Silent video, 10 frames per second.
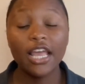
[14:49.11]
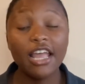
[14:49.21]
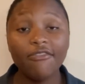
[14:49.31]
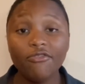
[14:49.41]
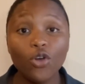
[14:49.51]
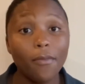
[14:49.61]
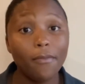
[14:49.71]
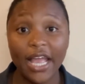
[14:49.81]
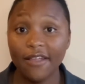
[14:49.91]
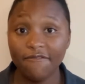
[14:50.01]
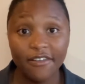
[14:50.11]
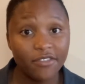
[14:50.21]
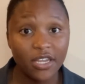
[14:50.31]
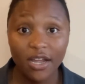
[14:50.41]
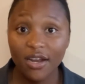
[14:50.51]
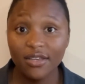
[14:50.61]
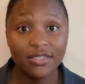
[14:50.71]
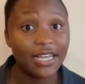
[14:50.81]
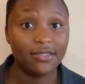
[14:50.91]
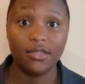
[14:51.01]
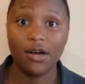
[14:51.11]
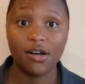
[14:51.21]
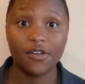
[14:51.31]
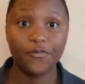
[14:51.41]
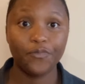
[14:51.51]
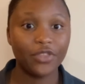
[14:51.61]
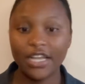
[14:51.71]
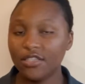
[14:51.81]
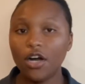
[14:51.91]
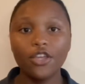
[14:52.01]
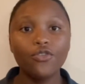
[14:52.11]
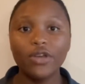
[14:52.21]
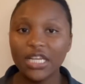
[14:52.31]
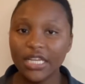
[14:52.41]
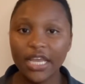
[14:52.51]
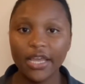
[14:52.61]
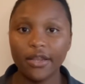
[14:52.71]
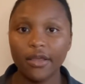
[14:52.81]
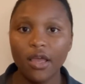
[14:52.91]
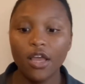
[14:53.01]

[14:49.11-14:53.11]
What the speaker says: If you are making $50, let's talk. That's all you really need.